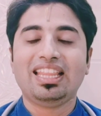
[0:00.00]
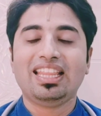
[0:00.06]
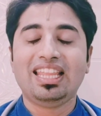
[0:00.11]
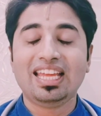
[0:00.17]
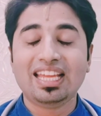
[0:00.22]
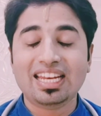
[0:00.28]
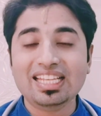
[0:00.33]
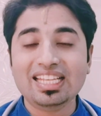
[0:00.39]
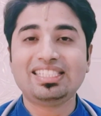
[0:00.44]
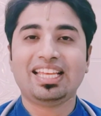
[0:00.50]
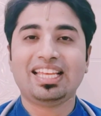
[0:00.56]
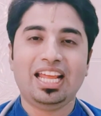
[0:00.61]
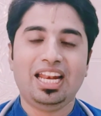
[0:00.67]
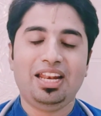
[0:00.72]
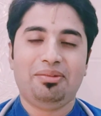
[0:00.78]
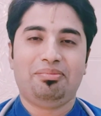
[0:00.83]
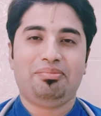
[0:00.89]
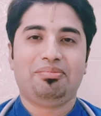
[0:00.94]
there is
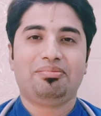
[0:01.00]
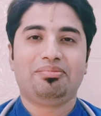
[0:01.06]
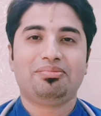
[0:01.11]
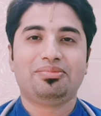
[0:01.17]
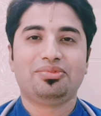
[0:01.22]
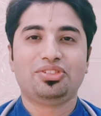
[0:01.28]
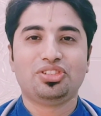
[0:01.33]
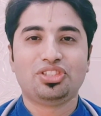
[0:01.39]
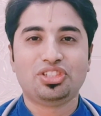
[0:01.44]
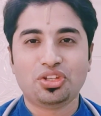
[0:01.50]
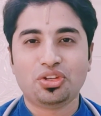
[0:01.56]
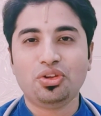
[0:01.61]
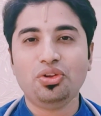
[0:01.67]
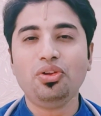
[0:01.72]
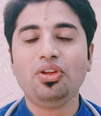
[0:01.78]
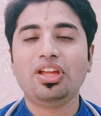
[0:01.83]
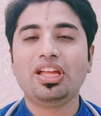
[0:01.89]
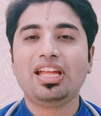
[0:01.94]
help.
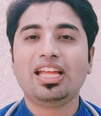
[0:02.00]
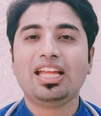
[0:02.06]
So